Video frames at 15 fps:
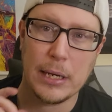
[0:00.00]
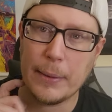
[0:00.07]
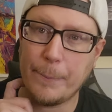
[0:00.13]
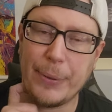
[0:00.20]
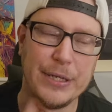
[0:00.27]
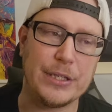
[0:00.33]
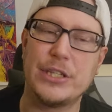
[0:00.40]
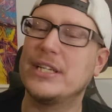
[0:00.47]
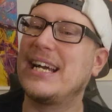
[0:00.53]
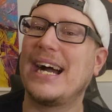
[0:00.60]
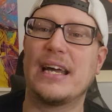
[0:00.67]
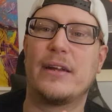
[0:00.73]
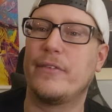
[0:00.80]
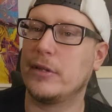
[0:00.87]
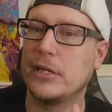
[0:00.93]
But you
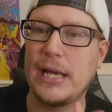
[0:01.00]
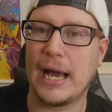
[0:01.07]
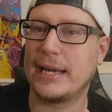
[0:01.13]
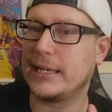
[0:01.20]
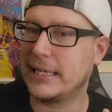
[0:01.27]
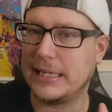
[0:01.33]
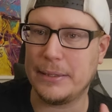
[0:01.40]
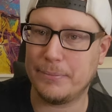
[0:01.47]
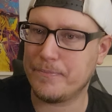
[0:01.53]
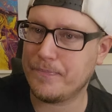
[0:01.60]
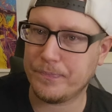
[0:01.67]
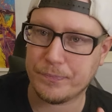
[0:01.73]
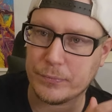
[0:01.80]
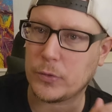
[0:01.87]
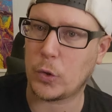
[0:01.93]
gotta keep
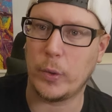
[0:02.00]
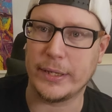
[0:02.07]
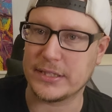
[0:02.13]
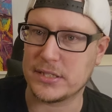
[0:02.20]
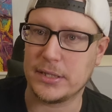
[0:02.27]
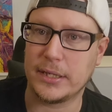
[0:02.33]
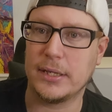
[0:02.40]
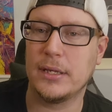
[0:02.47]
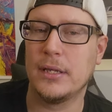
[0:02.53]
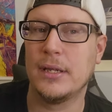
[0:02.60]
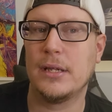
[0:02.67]
Quincy.